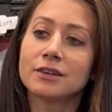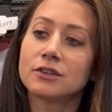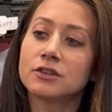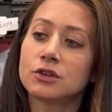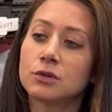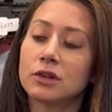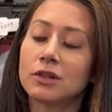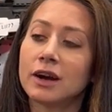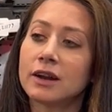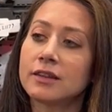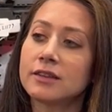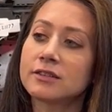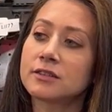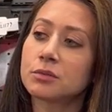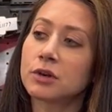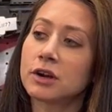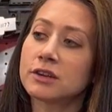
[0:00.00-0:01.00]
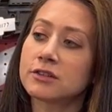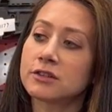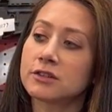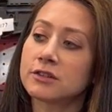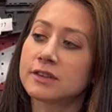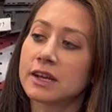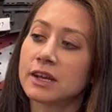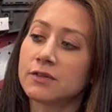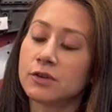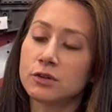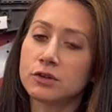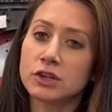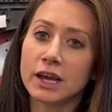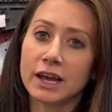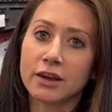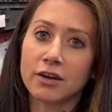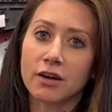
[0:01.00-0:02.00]
to a lot of these suppressors that if you
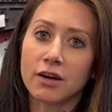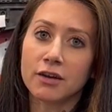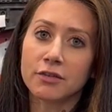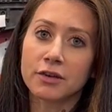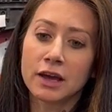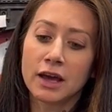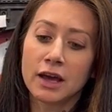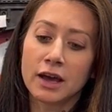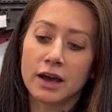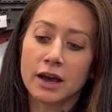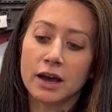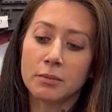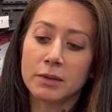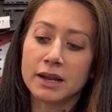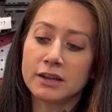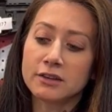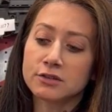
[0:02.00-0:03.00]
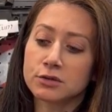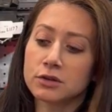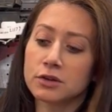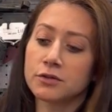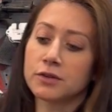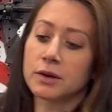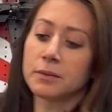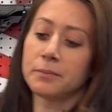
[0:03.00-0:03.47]
take off any sort of